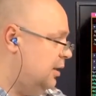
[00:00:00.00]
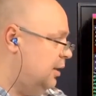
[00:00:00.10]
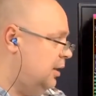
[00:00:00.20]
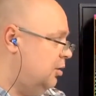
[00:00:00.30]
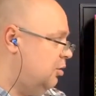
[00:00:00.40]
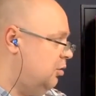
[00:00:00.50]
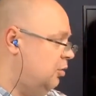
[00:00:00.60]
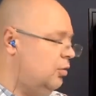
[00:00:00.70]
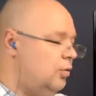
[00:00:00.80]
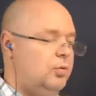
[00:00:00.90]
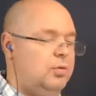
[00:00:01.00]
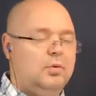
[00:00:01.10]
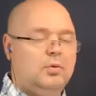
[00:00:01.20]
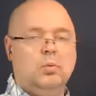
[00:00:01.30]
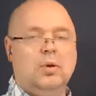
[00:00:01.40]
into
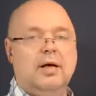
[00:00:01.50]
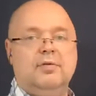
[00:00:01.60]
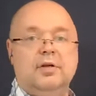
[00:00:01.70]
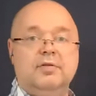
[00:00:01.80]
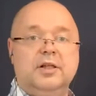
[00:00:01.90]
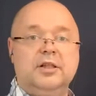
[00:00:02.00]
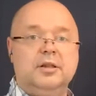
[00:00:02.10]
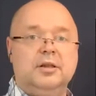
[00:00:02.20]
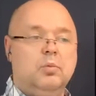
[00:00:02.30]
whatever division,